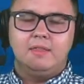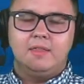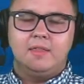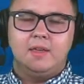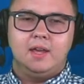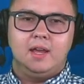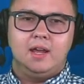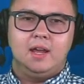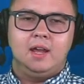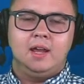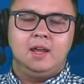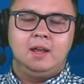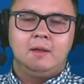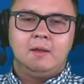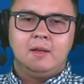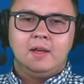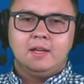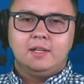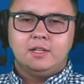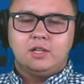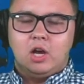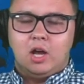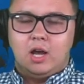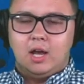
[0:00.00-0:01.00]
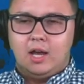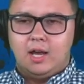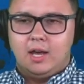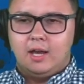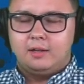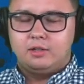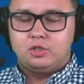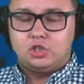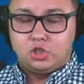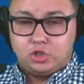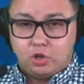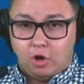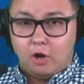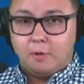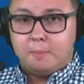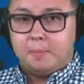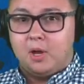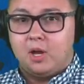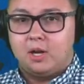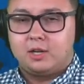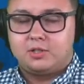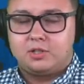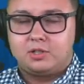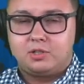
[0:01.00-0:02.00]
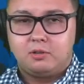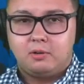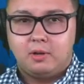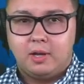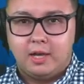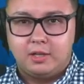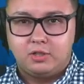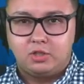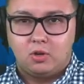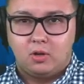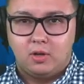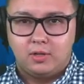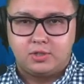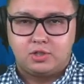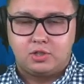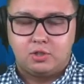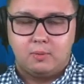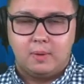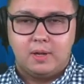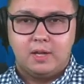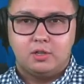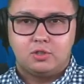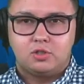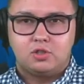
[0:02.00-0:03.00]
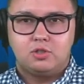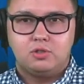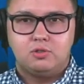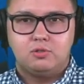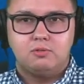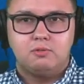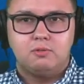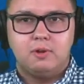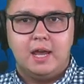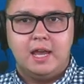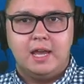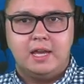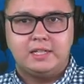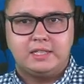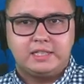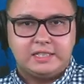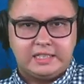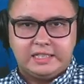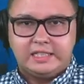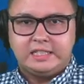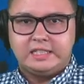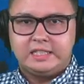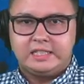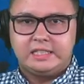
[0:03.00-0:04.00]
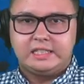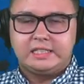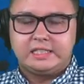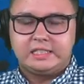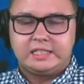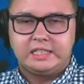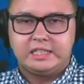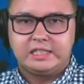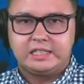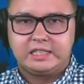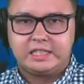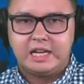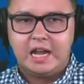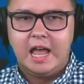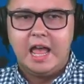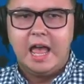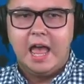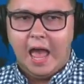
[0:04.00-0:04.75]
The Starbucks has also issued a cease and desist